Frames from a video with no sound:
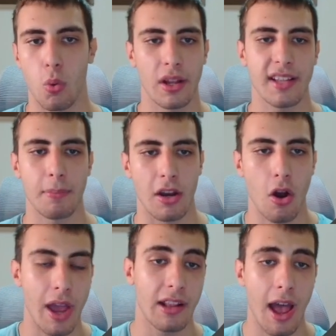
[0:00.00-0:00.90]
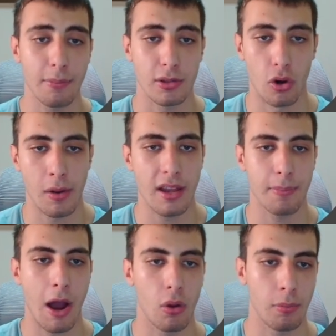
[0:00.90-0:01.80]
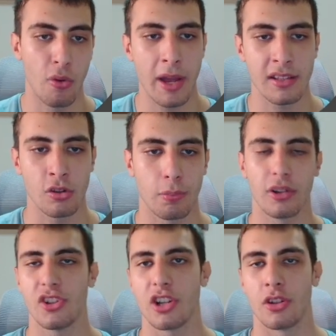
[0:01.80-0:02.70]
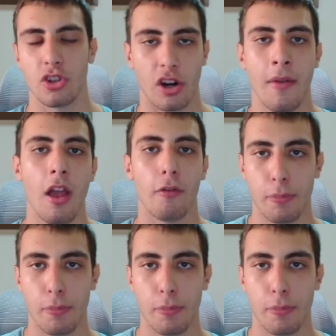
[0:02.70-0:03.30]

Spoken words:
So what does that mean? Okay, it helps normalize bowel movements and support digestion. Sure.